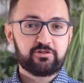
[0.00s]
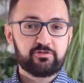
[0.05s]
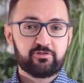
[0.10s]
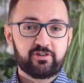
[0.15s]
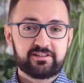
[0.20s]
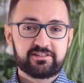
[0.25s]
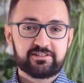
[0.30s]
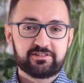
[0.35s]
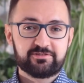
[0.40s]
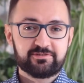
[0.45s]
you
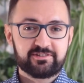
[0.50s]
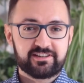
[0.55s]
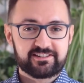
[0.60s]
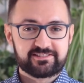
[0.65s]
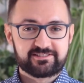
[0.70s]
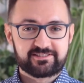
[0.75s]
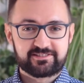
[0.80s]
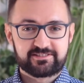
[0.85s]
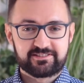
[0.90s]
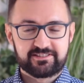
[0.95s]
ready to
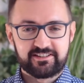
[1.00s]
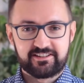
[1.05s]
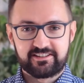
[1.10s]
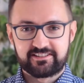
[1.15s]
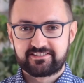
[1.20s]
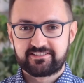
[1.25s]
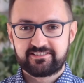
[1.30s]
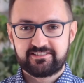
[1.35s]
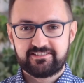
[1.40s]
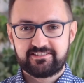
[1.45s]
get
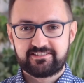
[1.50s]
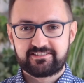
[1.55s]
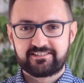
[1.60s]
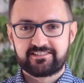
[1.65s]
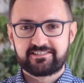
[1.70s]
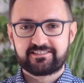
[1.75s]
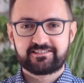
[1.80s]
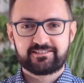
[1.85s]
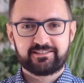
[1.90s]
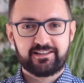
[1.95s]
started?
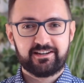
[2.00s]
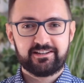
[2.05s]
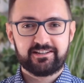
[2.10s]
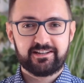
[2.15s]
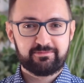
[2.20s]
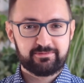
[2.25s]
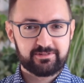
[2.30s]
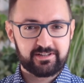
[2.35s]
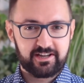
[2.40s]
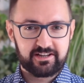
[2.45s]
Sign
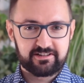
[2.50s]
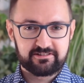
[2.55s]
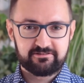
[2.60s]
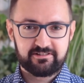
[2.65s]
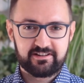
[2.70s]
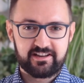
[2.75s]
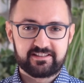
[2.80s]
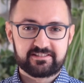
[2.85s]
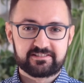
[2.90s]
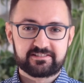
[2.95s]
up now
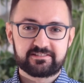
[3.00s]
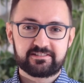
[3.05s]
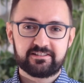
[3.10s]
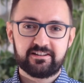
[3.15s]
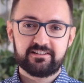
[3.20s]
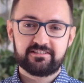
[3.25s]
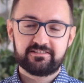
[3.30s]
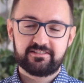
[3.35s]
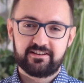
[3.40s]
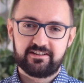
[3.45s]
and
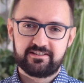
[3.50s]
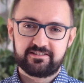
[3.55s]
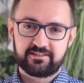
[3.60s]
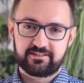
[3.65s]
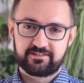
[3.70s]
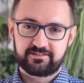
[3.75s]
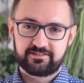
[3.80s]
start learning